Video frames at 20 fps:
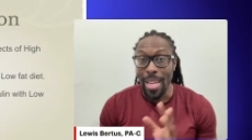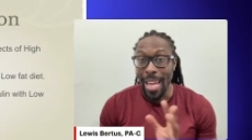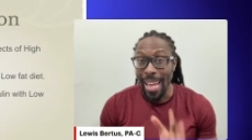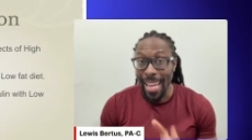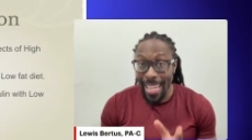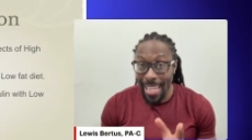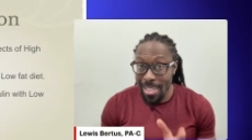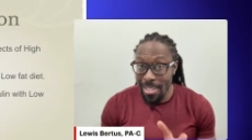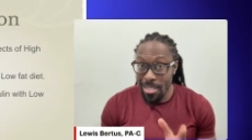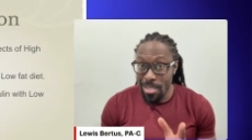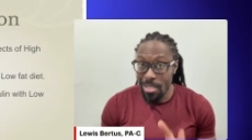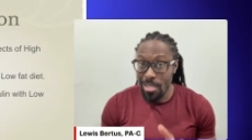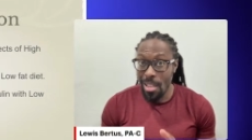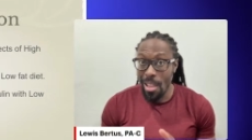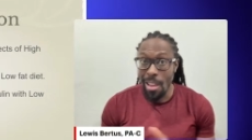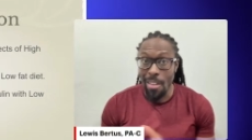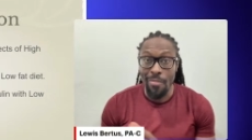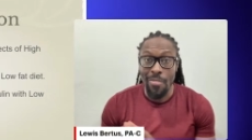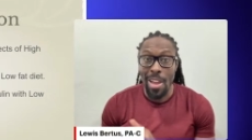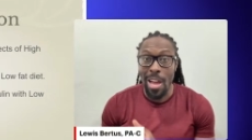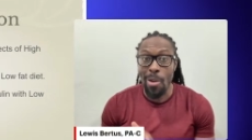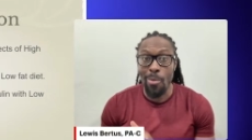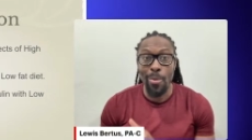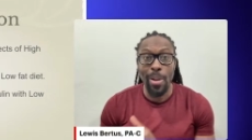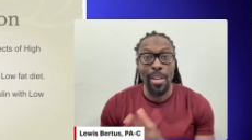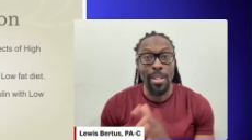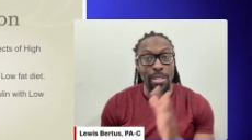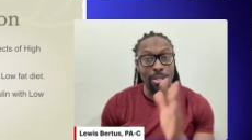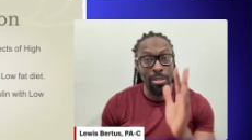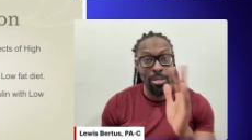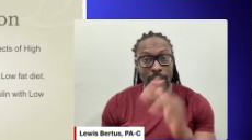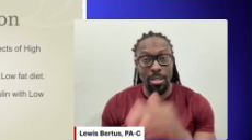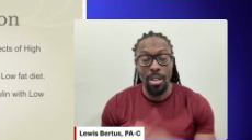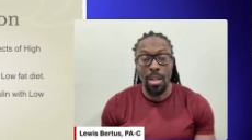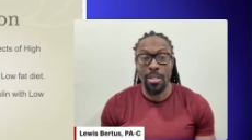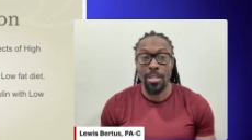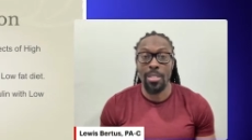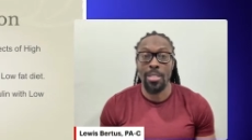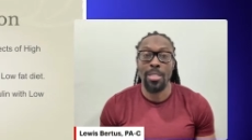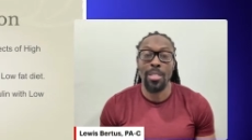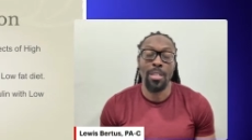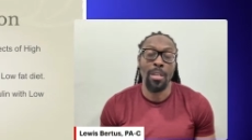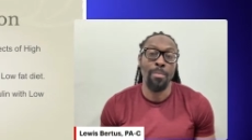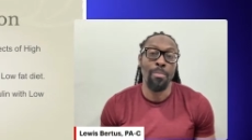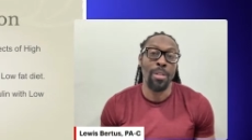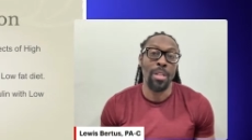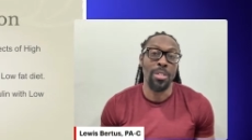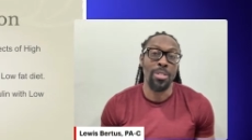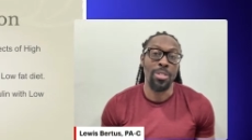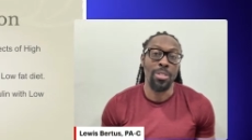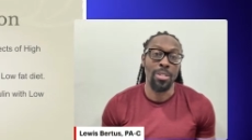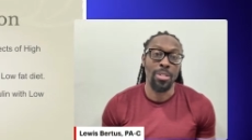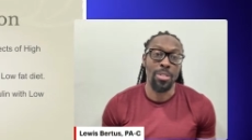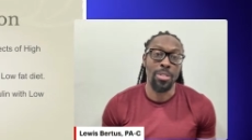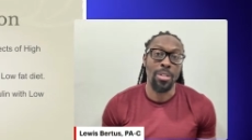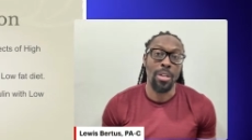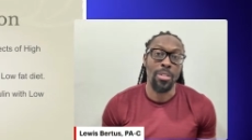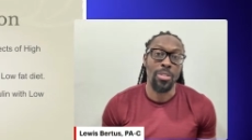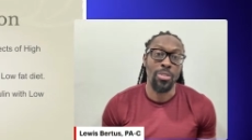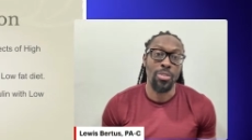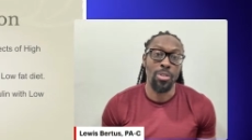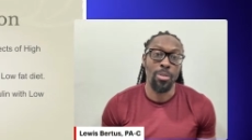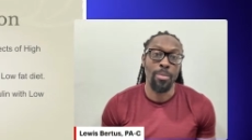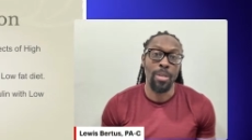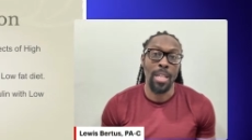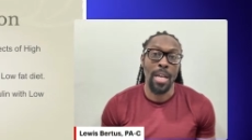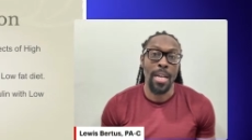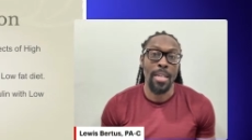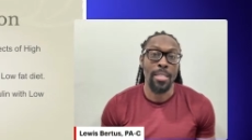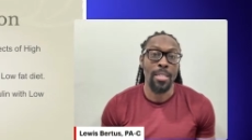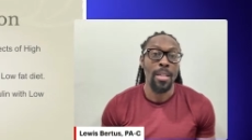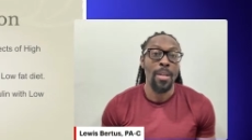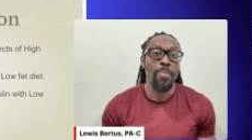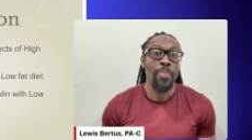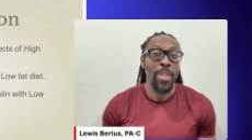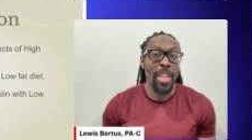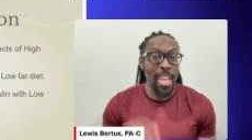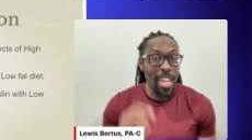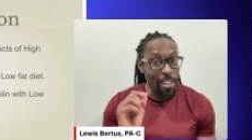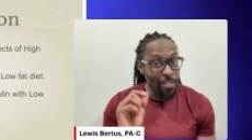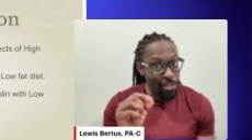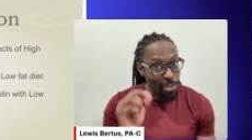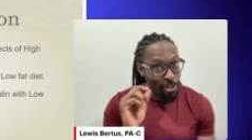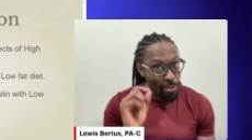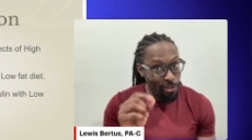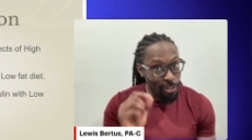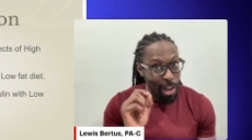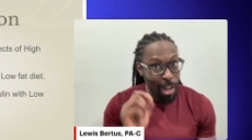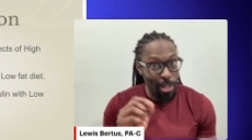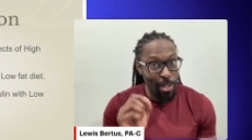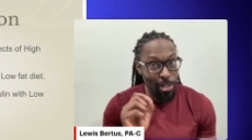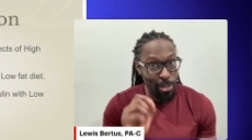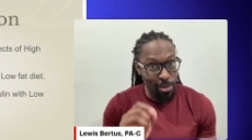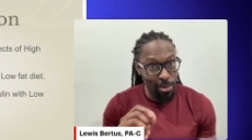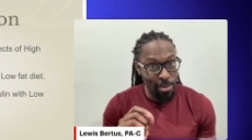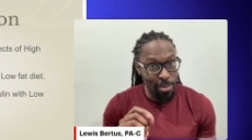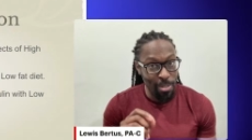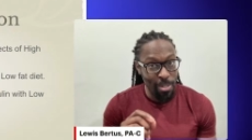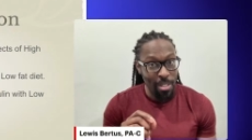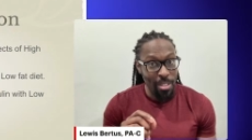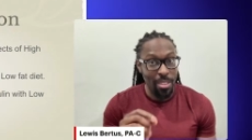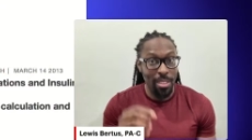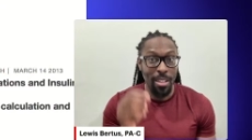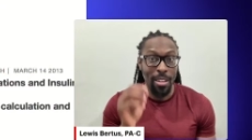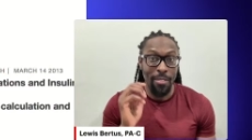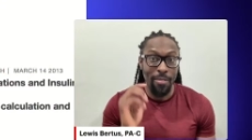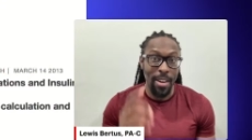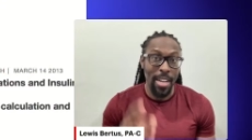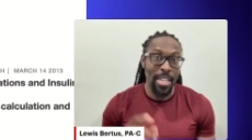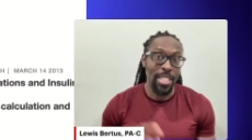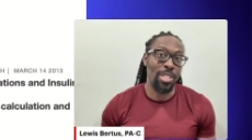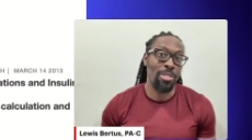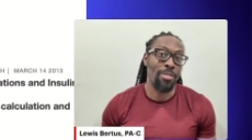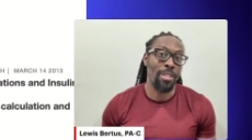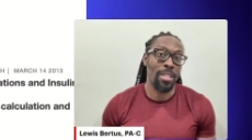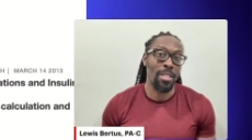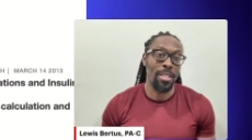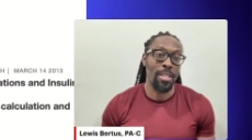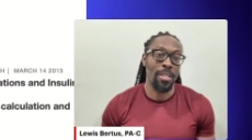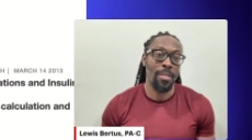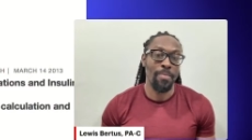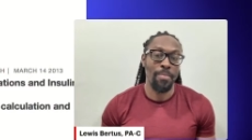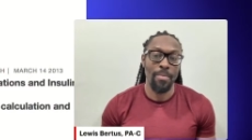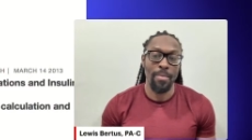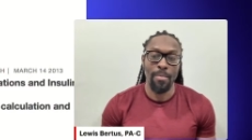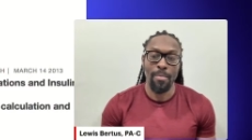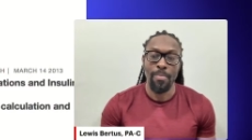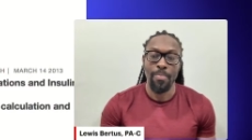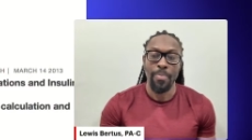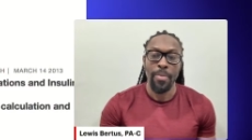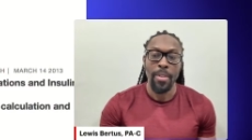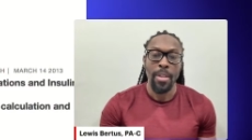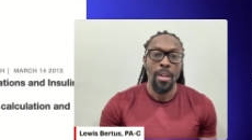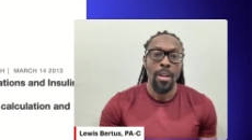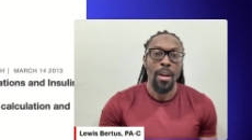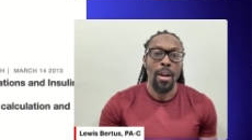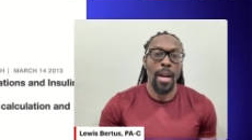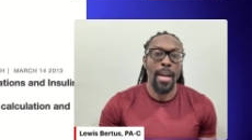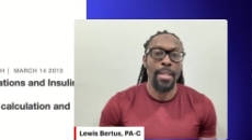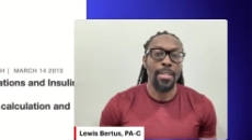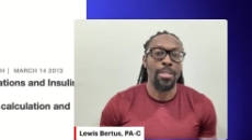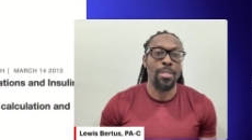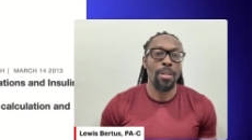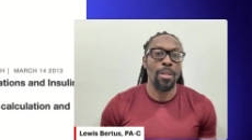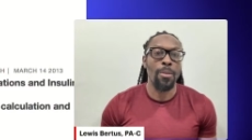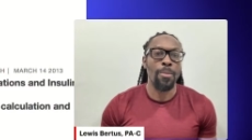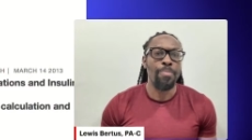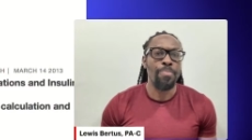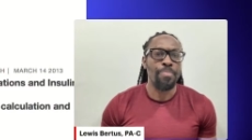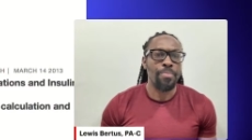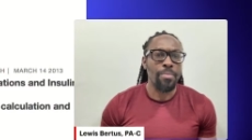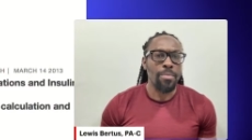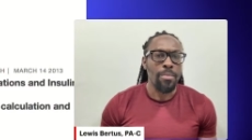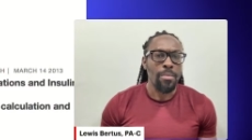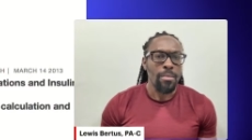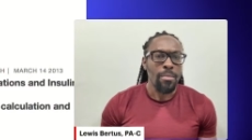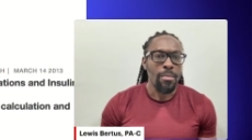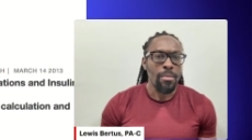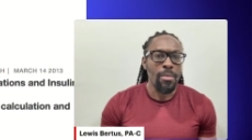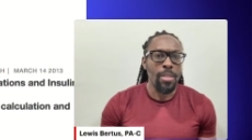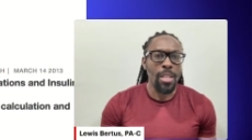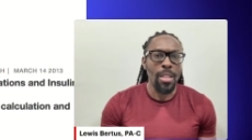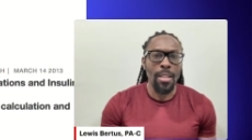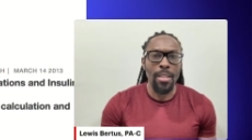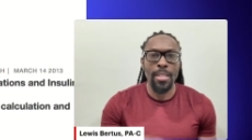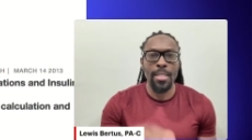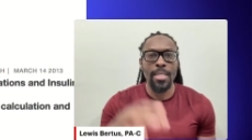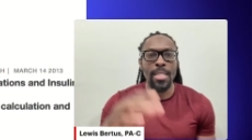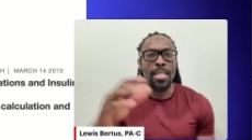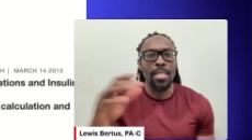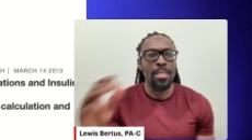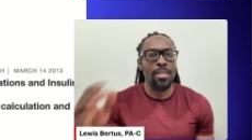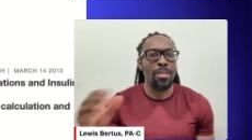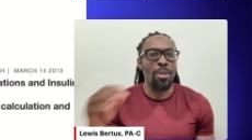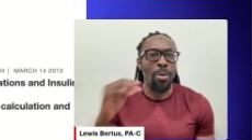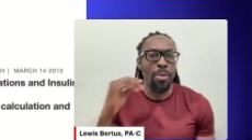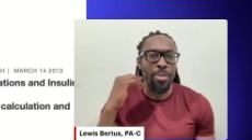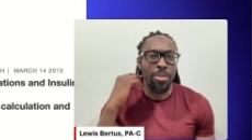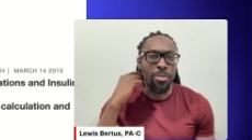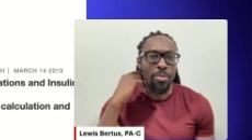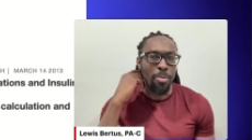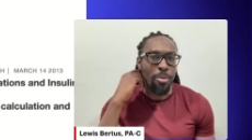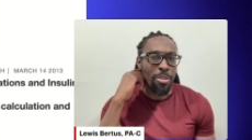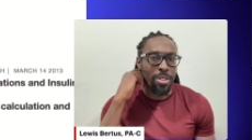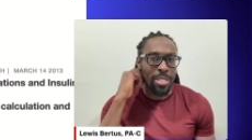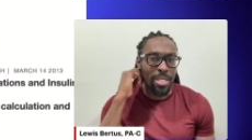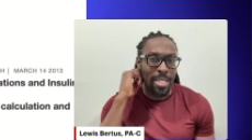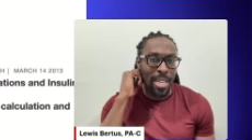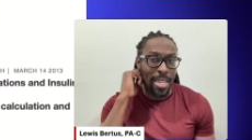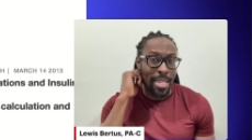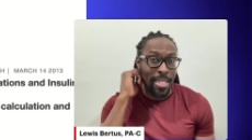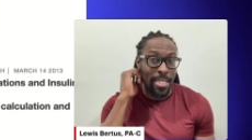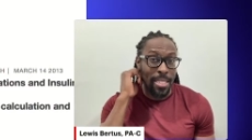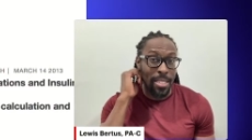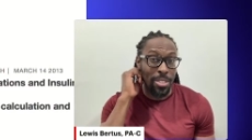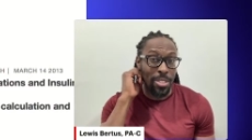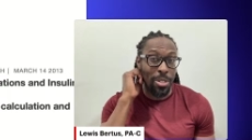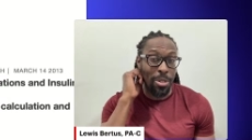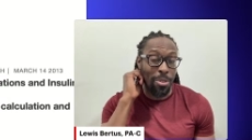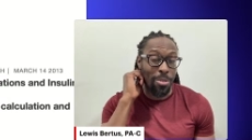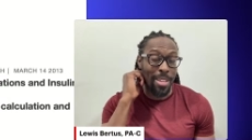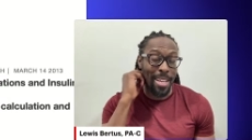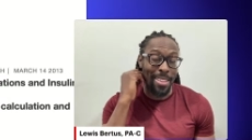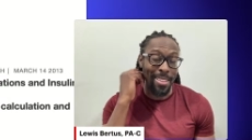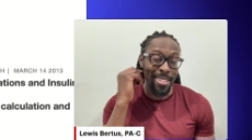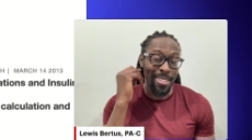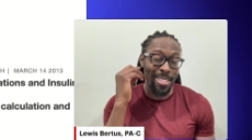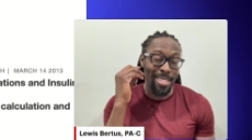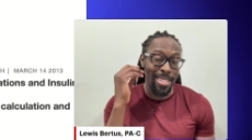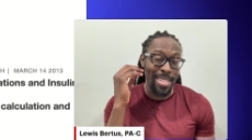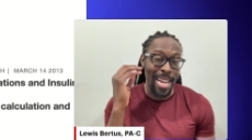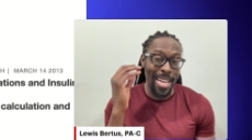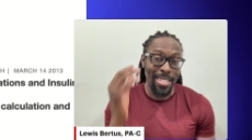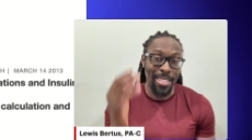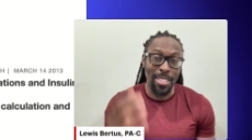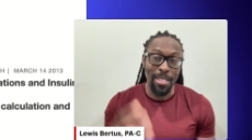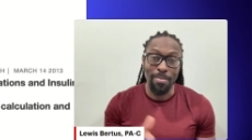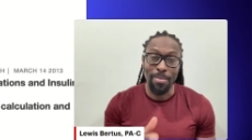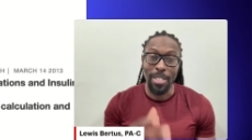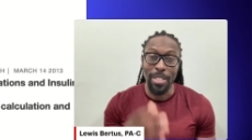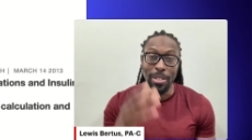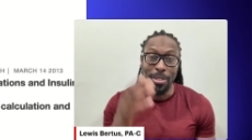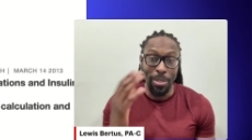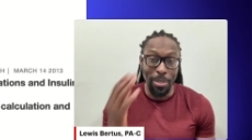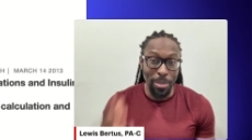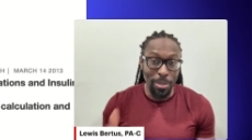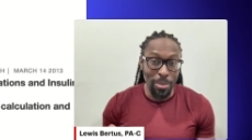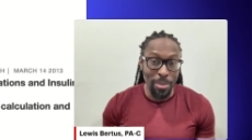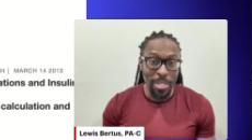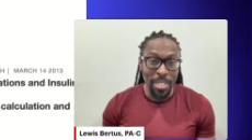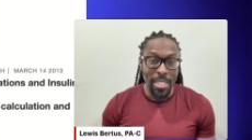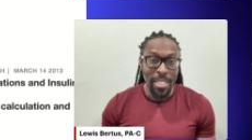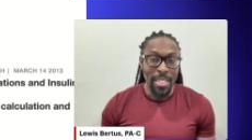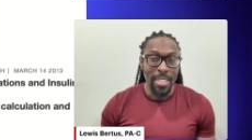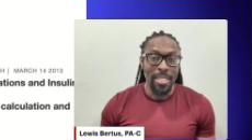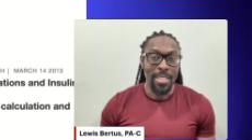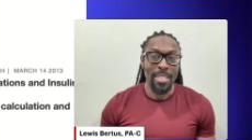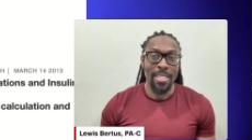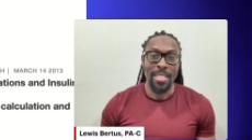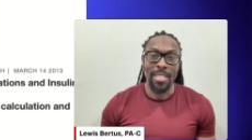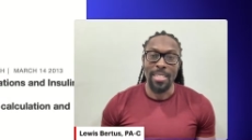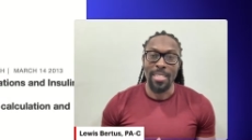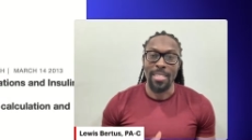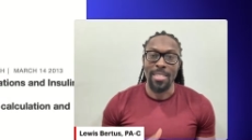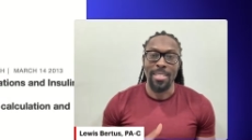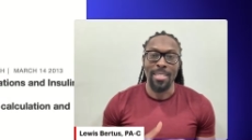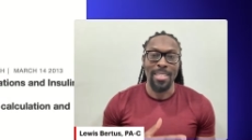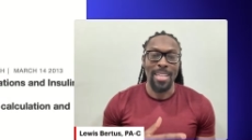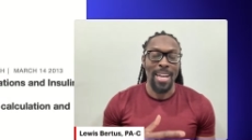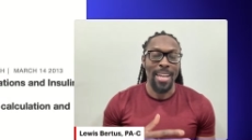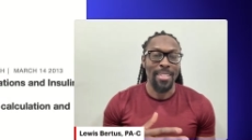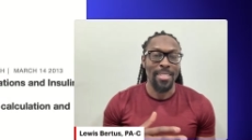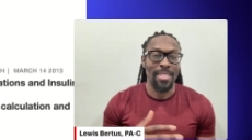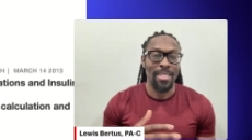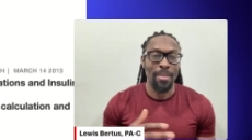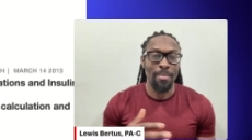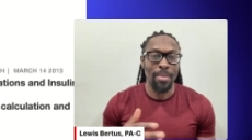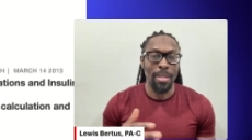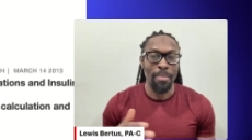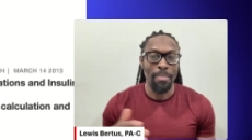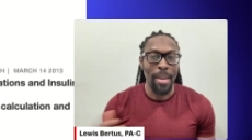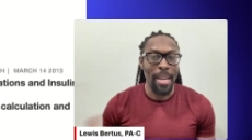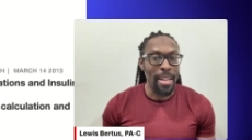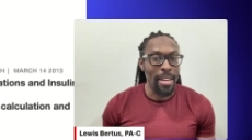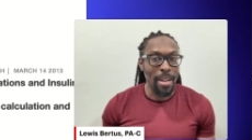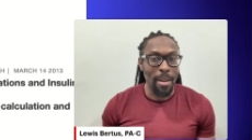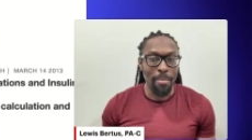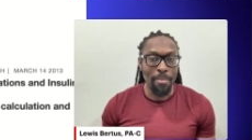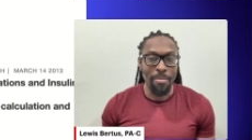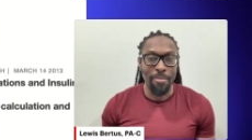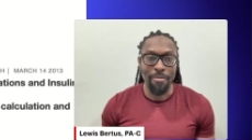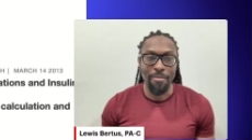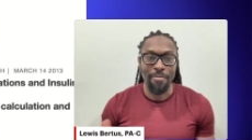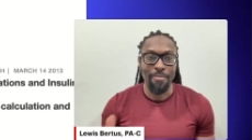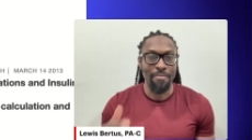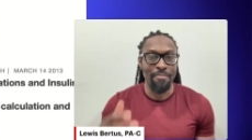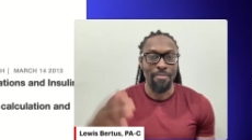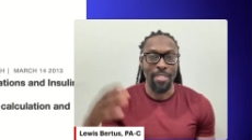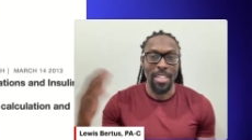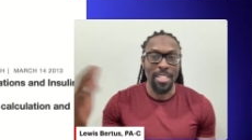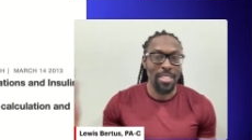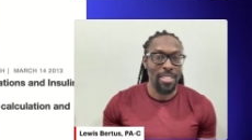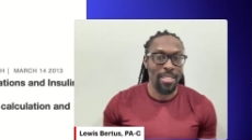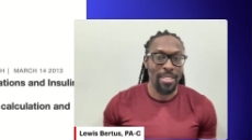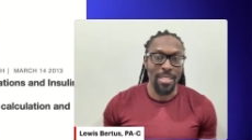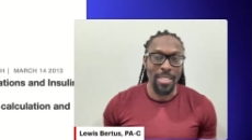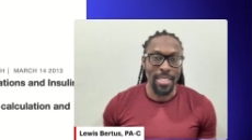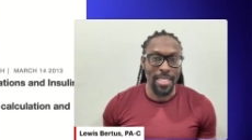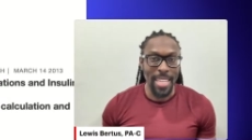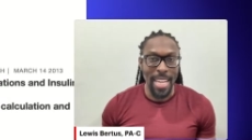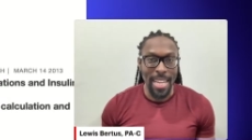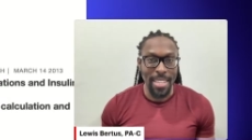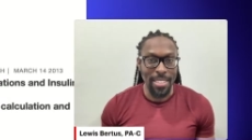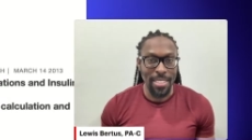days, if not weeks, you'll start to see your blood sugar start to normalize if you follow the advice strictly. All right, so just going through more studies to show you that this is not something new. This is not something made up just